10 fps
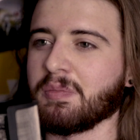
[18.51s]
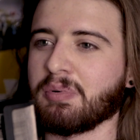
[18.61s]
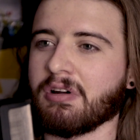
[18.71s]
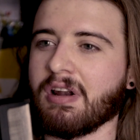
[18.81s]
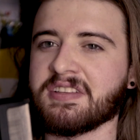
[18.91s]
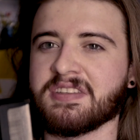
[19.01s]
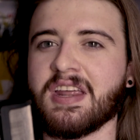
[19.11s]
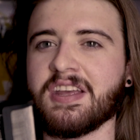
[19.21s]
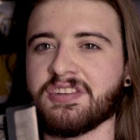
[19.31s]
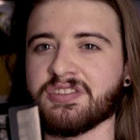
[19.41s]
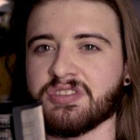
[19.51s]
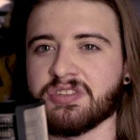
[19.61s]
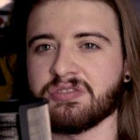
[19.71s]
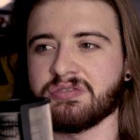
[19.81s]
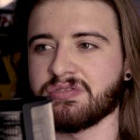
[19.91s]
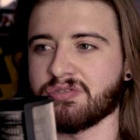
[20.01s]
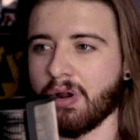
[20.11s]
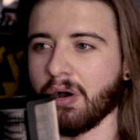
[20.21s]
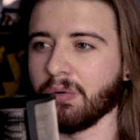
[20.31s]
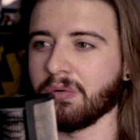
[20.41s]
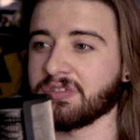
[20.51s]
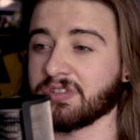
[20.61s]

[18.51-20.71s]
procrastination scroll